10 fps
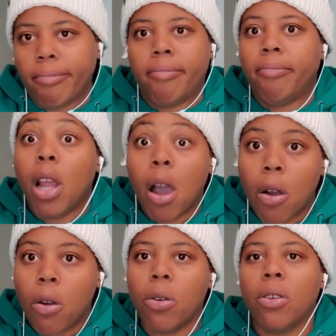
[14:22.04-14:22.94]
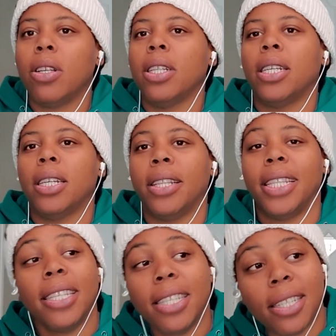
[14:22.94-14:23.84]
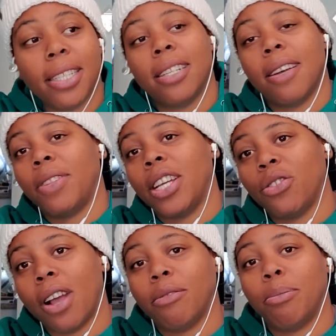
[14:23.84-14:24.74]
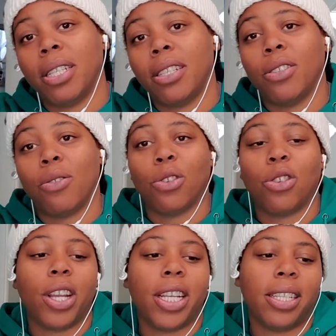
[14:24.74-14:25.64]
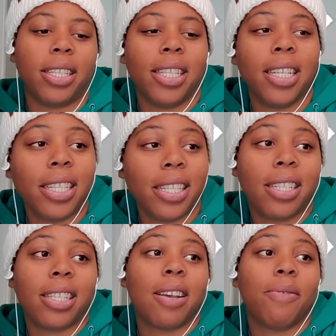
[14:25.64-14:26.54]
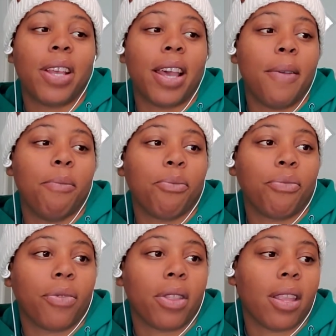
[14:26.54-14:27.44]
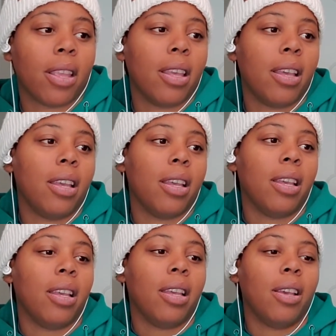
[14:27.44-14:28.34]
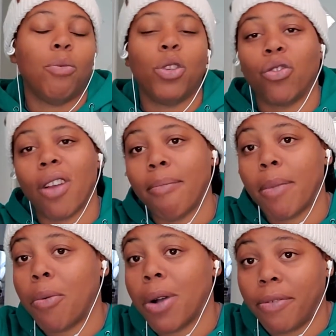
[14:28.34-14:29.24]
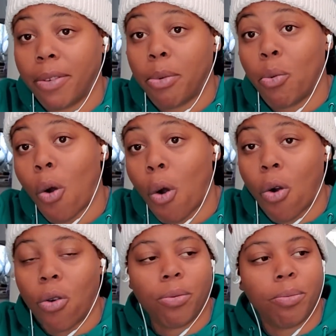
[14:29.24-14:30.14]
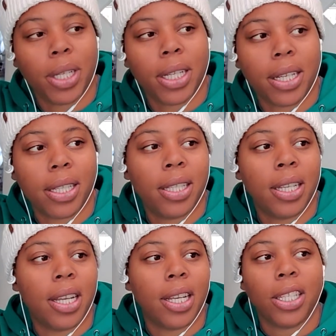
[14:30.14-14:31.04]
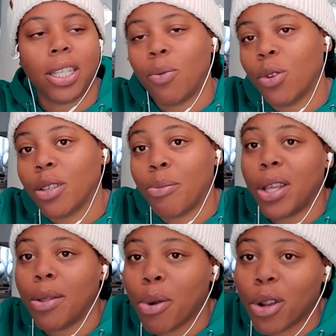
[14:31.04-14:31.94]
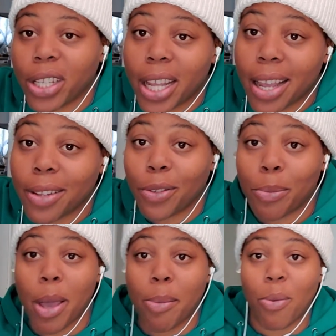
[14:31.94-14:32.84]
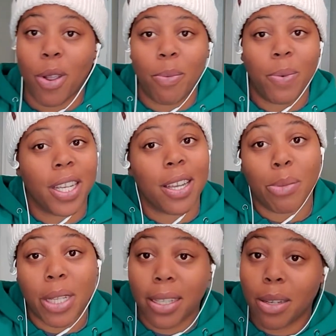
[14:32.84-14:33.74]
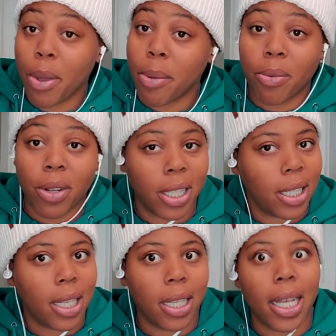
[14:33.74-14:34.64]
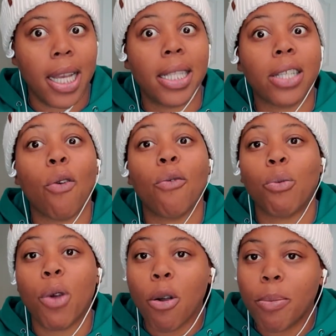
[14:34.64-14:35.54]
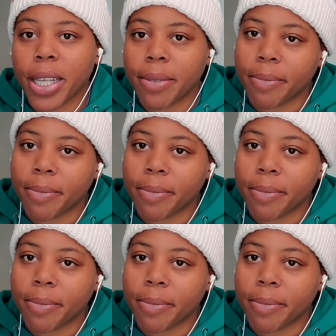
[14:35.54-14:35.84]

No, this is the stuff that drives business owner crazy. This is the stuff that would drive my wife up a wall because she wants to be the person that handles the paperwork. But when it comes down to the paperwork, it's overwhelming.